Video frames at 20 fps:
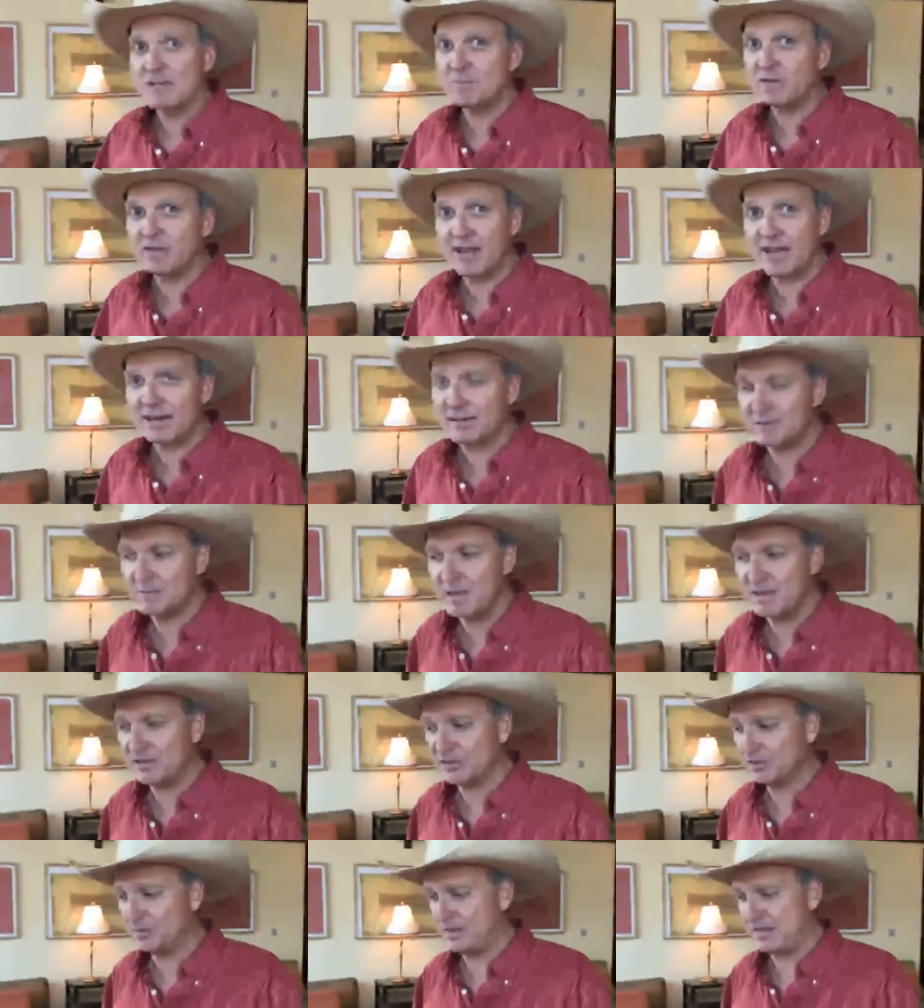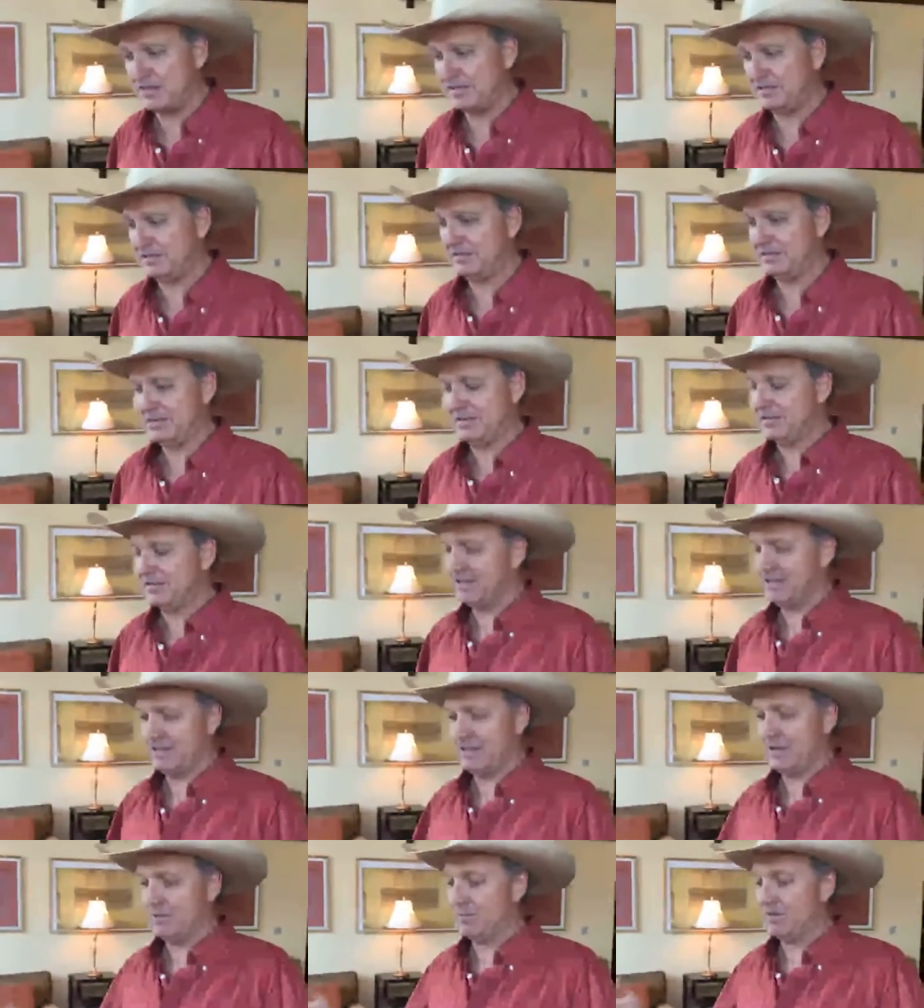out of the Makerspace.
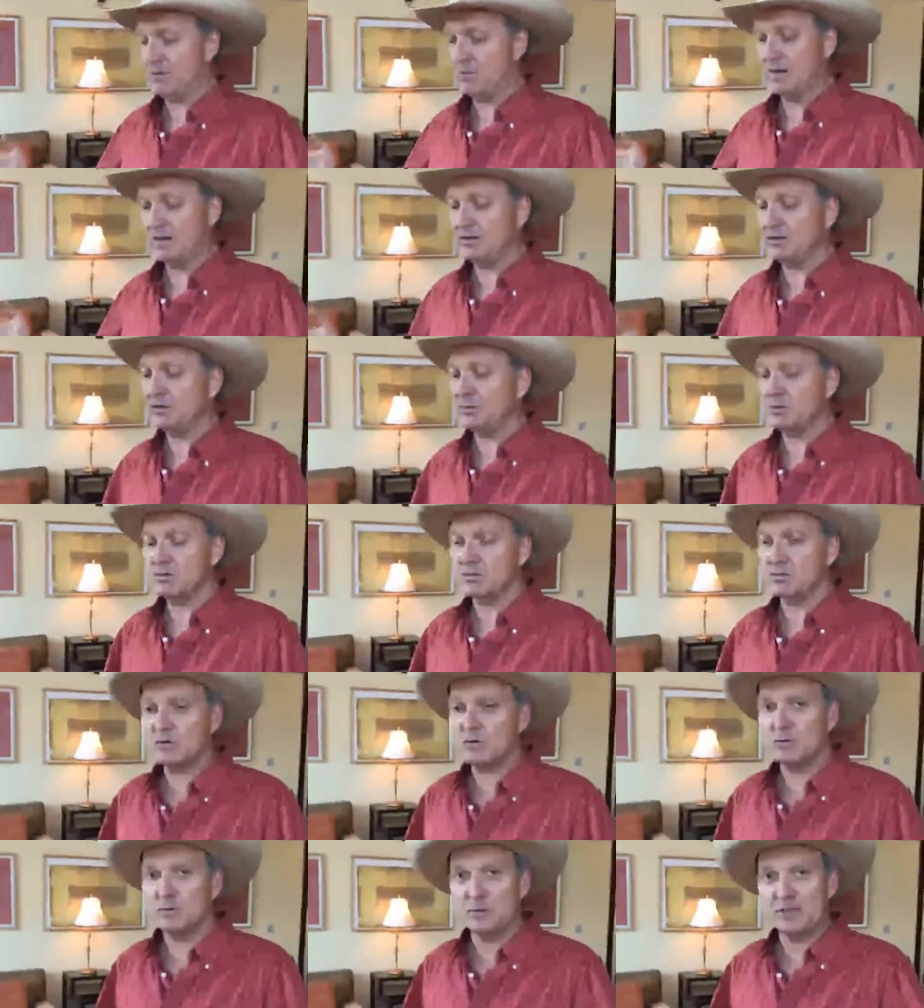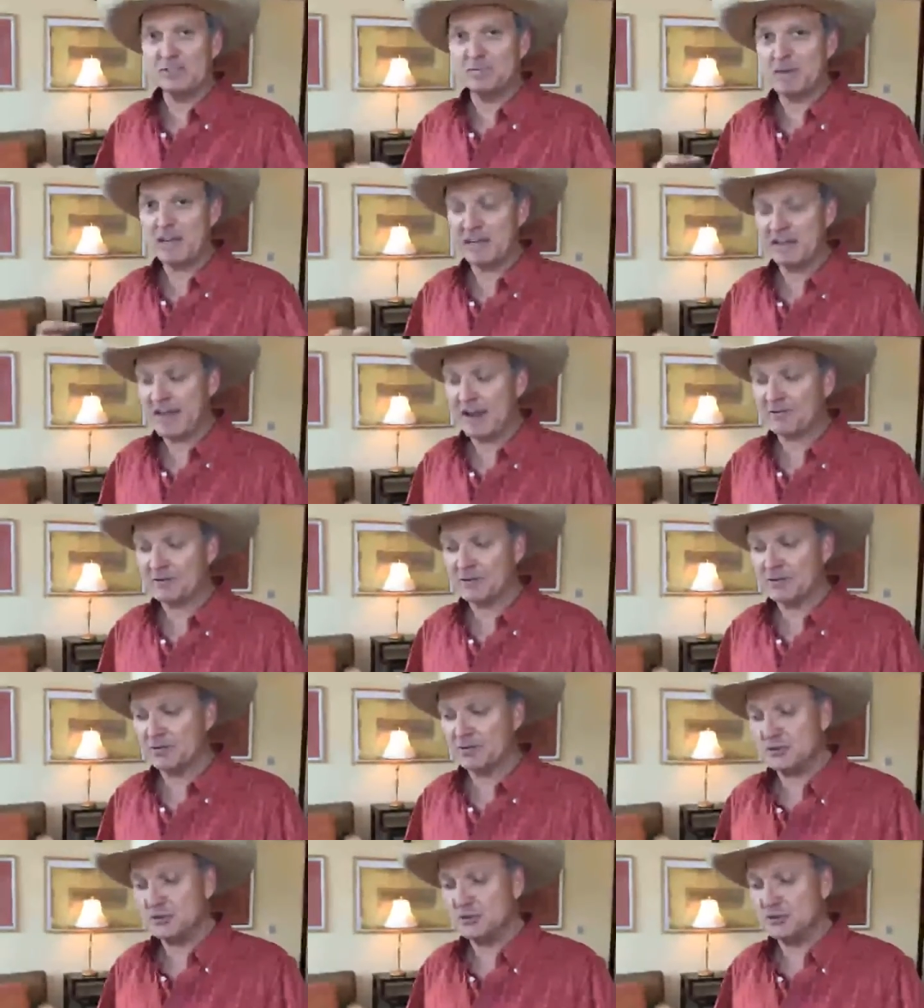And we went into a room and we spent an
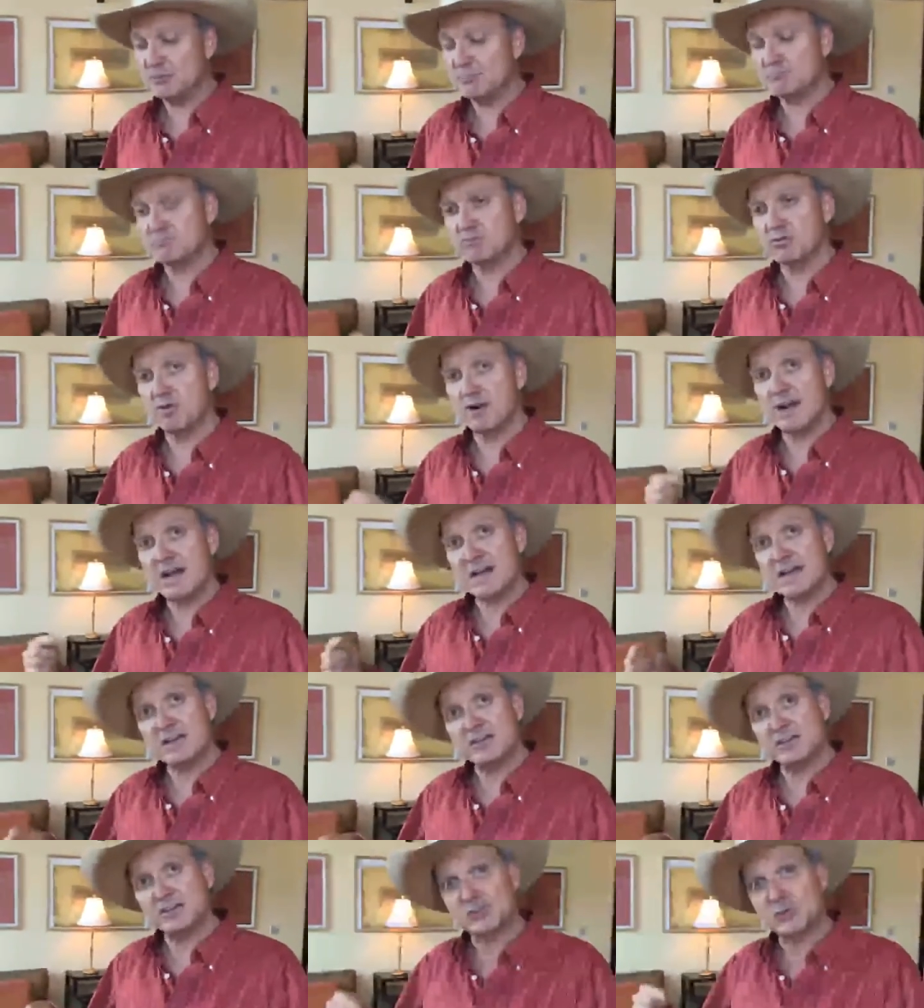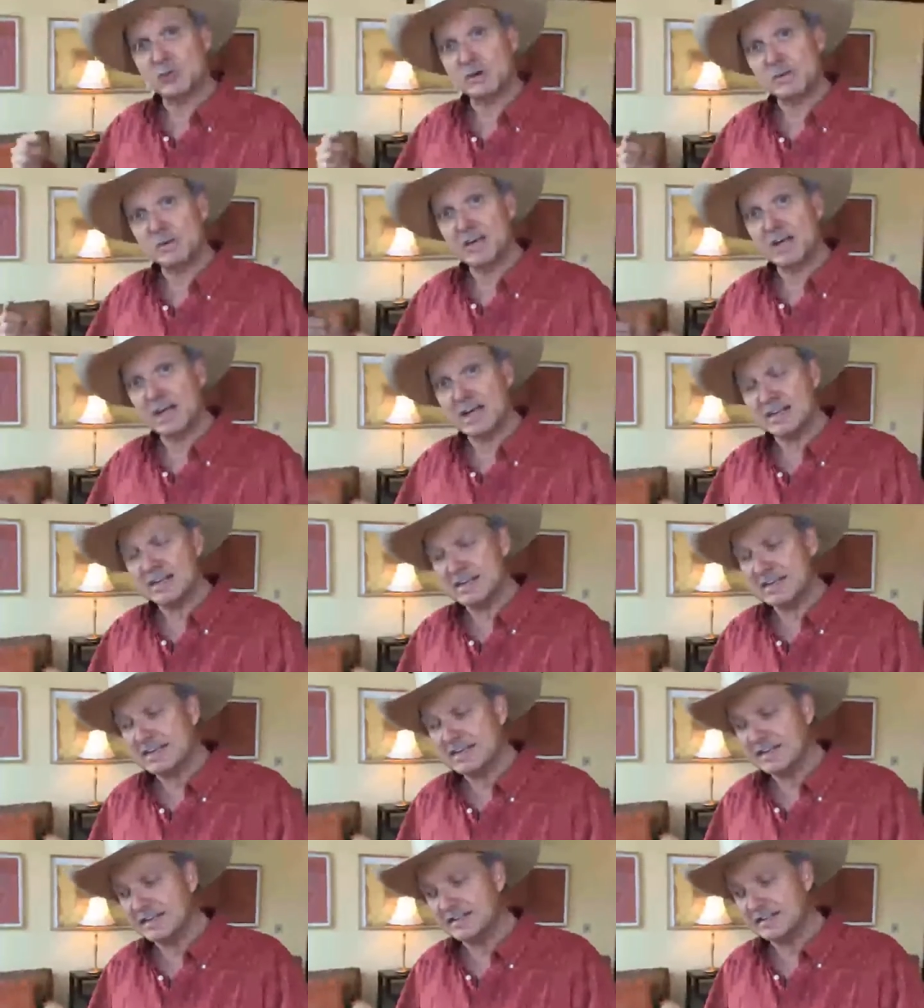afternoon brainstorming
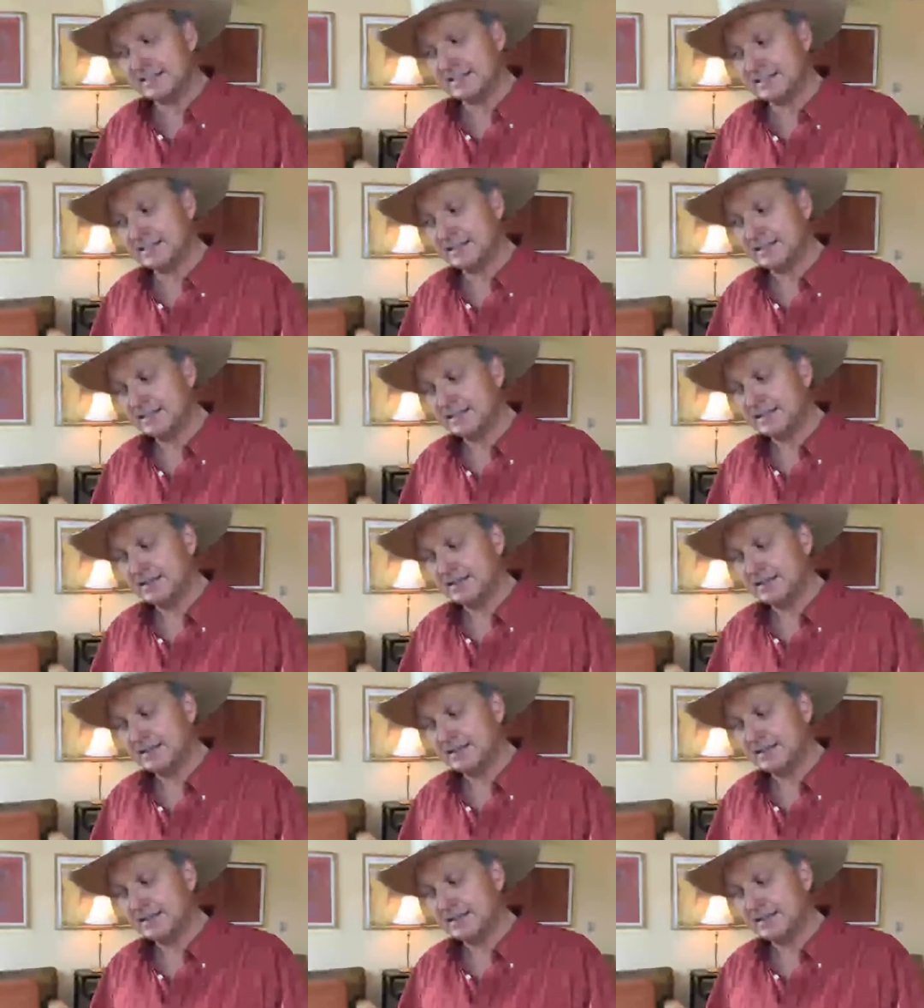ideas